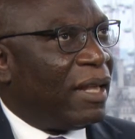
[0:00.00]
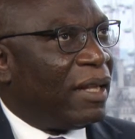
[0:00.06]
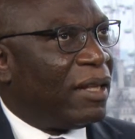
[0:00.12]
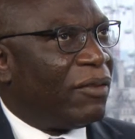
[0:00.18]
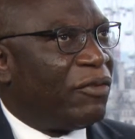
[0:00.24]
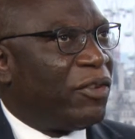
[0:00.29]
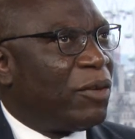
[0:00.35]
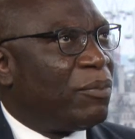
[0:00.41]

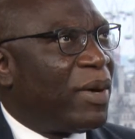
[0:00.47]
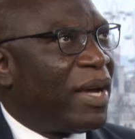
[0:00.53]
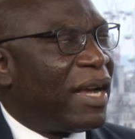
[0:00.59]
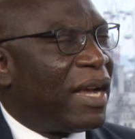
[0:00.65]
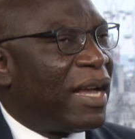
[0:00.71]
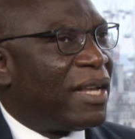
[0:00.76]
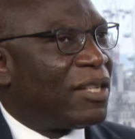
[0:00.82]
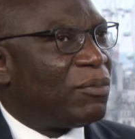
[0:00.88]
The
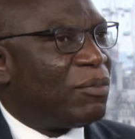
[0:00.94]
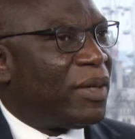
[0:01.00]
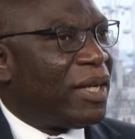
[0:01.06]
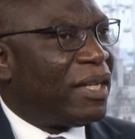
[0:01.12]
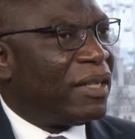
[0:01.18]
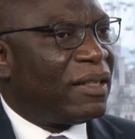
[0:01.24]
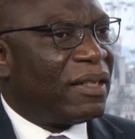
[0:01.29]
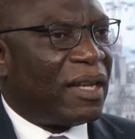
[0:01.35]
feedback has
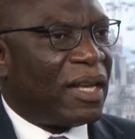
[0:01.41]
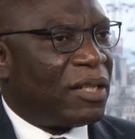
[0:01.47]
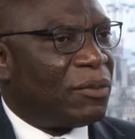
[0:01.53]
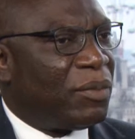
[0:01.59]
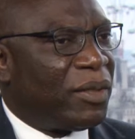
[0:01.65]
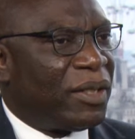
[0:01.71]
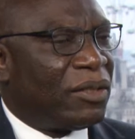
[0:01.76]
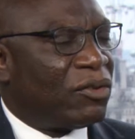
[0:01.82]
been
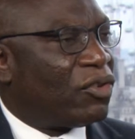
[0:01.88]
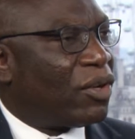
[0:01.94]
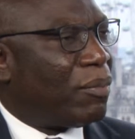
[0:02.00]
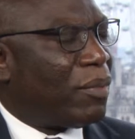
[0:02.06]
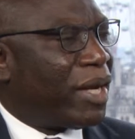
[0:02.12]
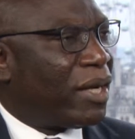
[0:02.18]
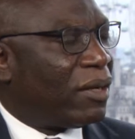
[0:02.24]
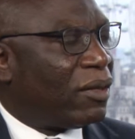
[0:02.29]

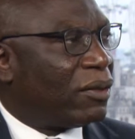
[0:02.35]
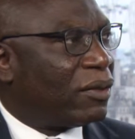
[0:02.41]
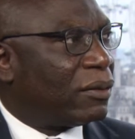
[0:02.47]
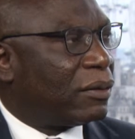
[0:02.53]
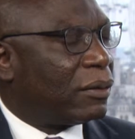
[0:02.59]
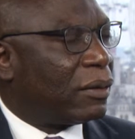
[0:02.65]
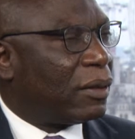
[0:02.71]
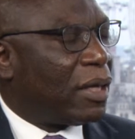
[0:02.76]

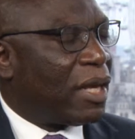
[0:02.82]
tremendous.